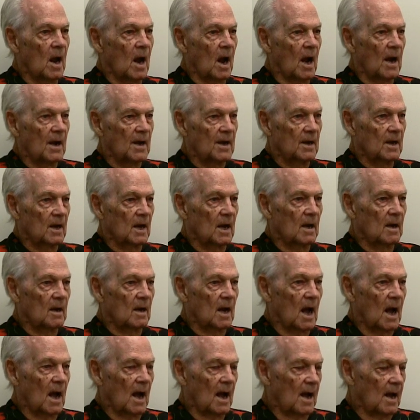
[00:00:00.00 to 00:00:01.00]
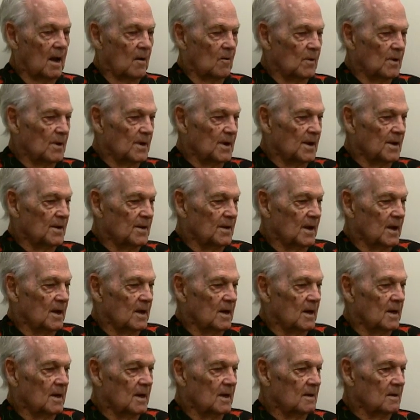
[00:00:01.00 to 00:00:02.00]
I went in
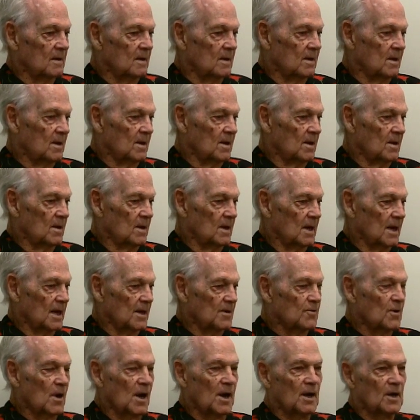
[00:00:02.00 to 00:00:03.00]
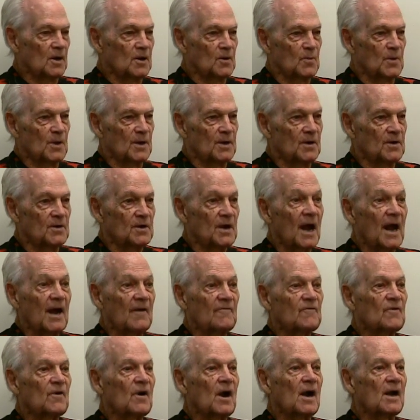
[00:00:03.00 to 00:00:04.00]
the electronics business
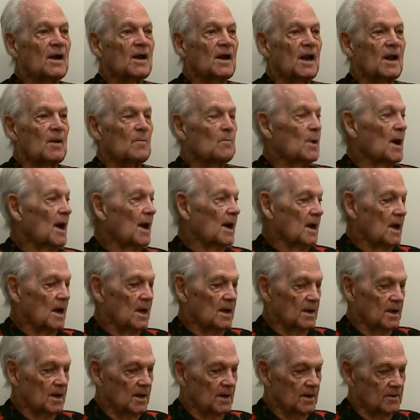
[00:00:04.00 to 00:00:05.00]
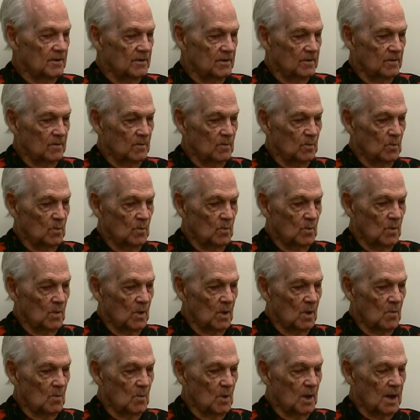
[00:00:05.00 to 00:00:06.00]
after I came back, I guess.
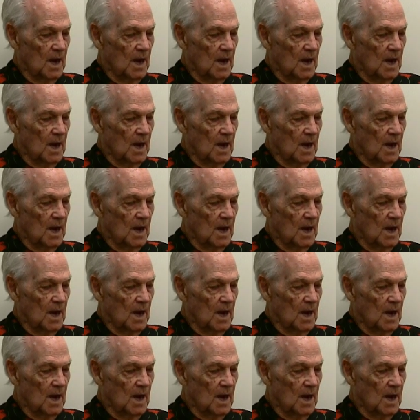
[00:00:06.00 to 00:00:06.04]
Okay.